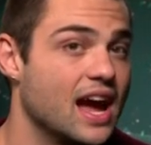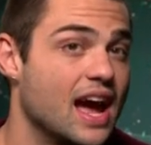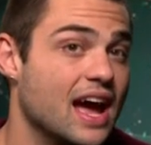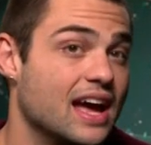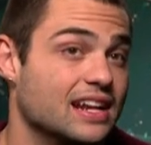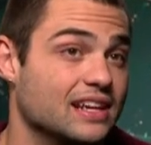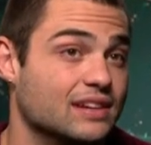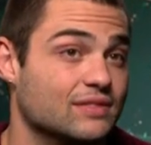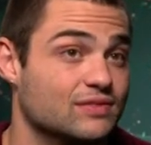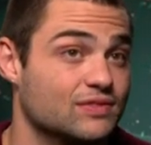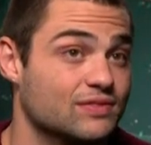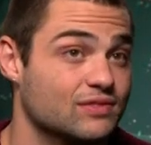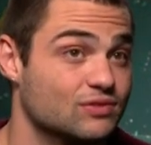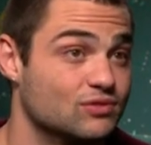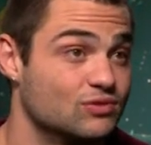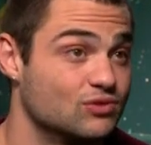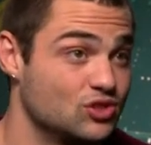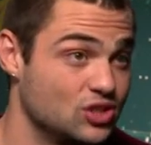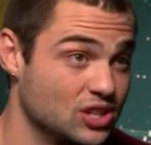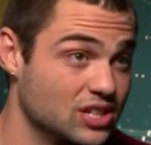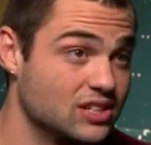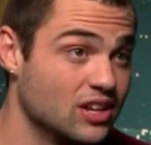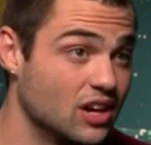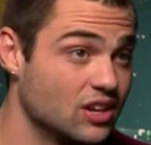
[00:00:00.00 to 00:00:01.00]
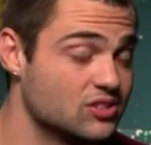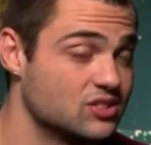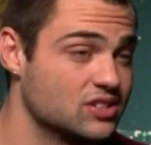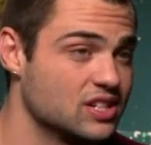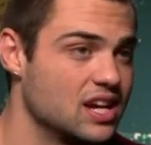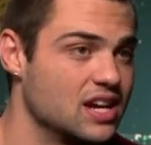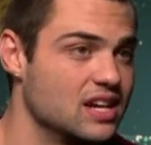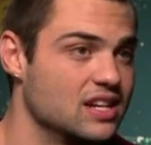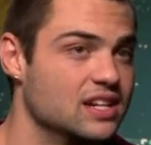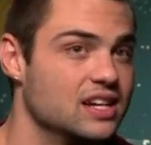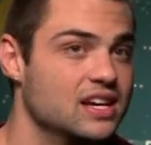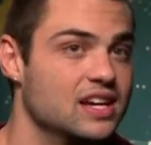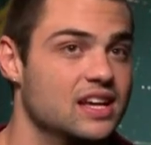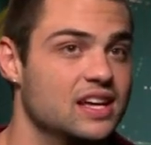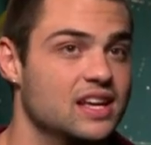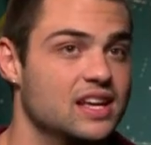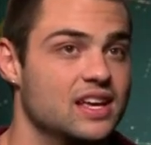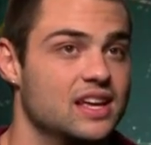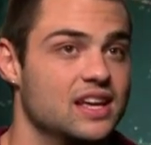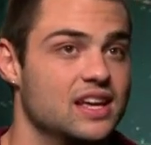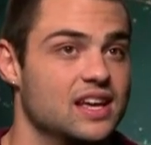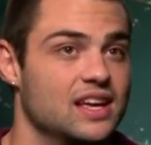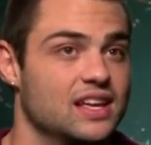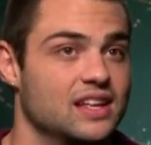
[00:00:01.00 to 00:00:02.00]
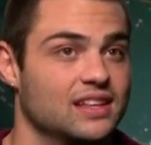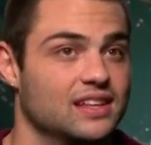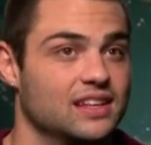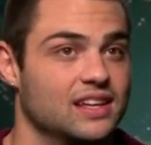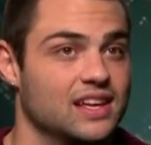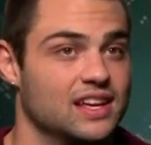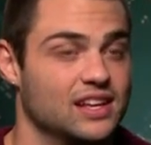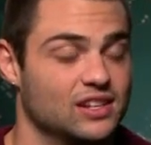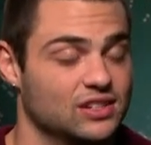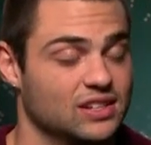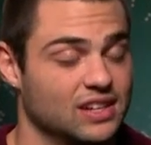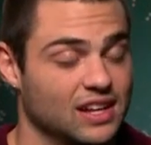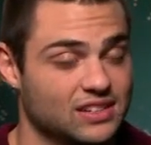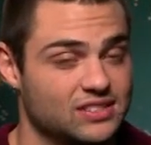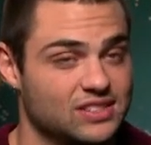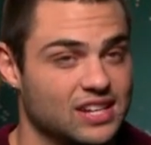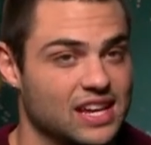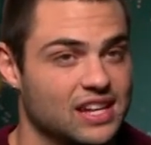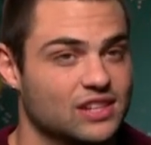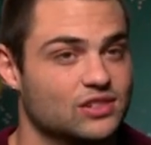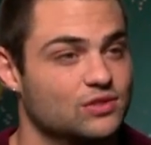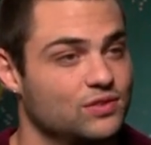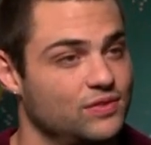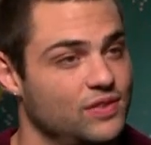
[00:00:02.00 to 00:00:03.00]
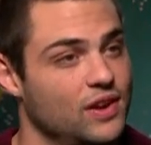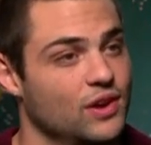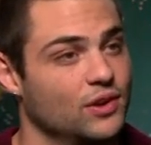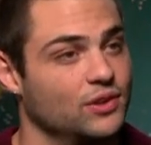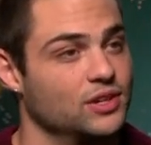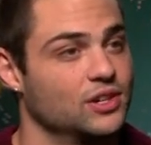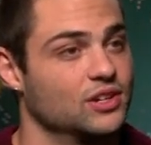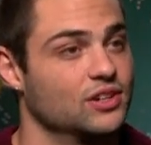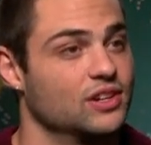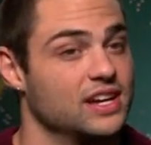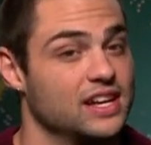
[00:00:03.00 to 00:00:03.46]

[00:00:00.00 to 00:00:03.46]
And if she does that, his, that's his failure.